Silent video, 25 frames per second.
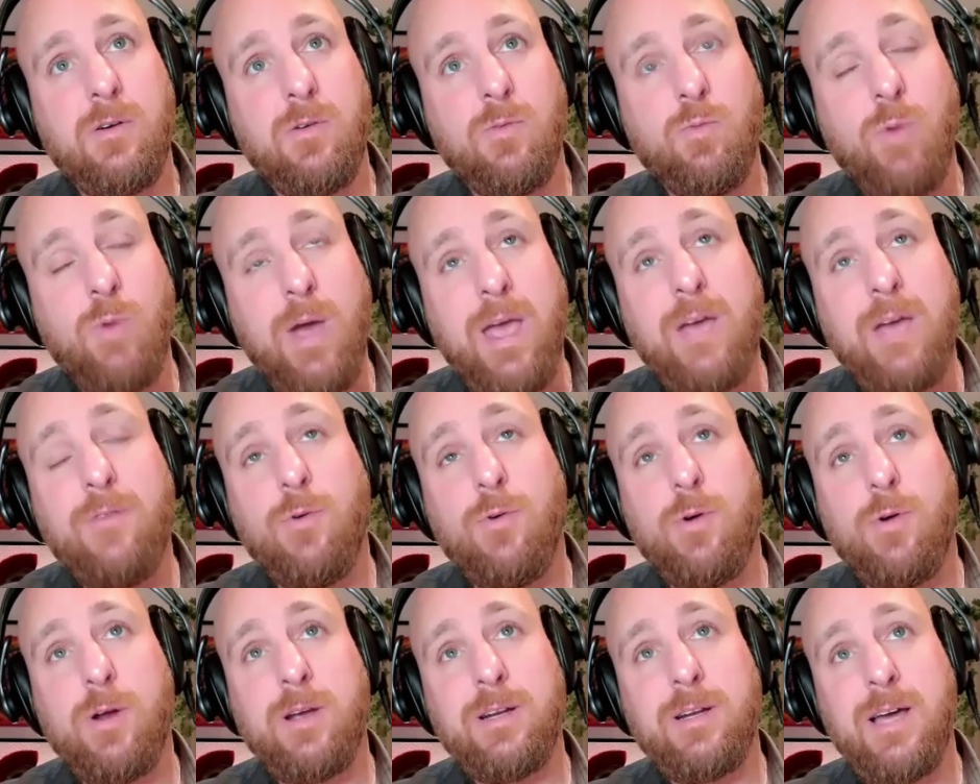way of
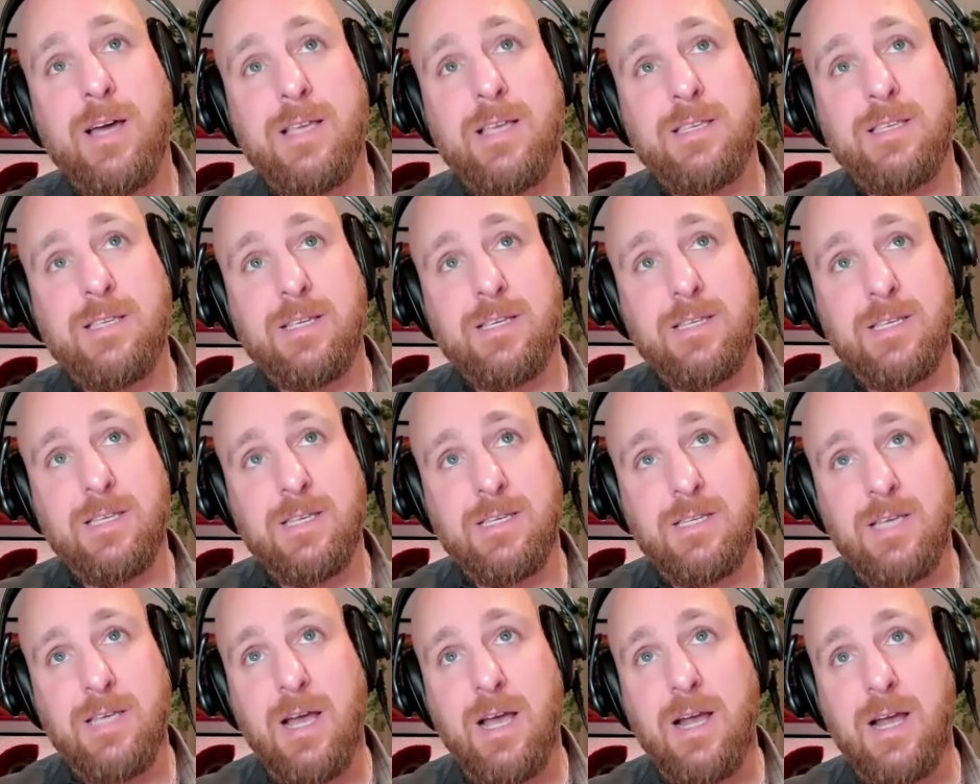organizing
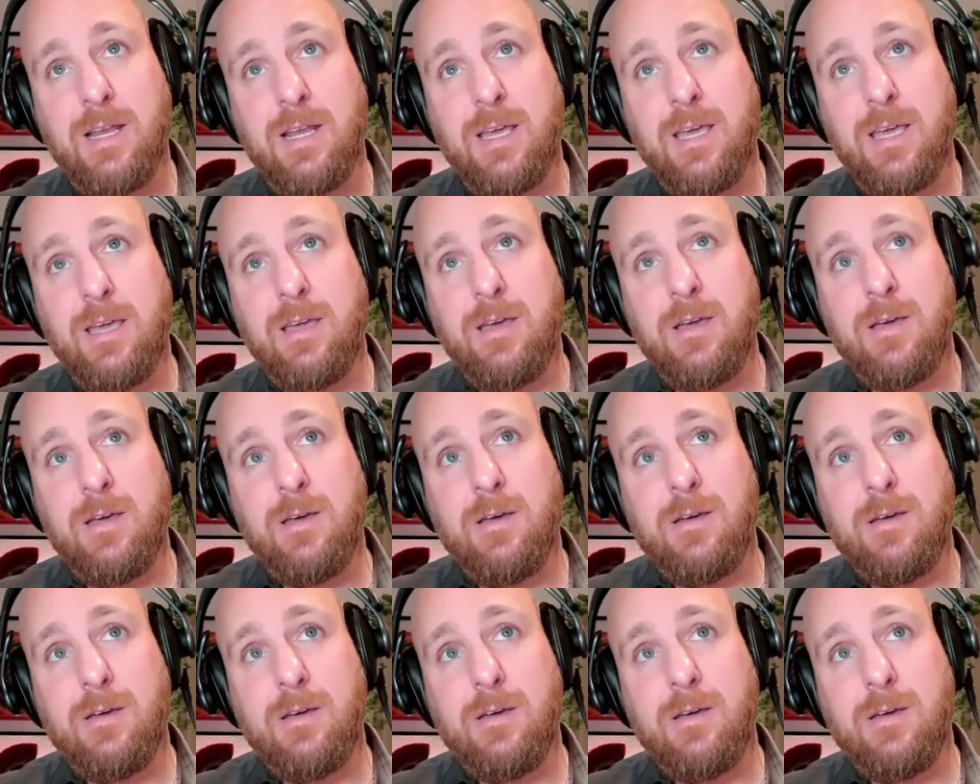society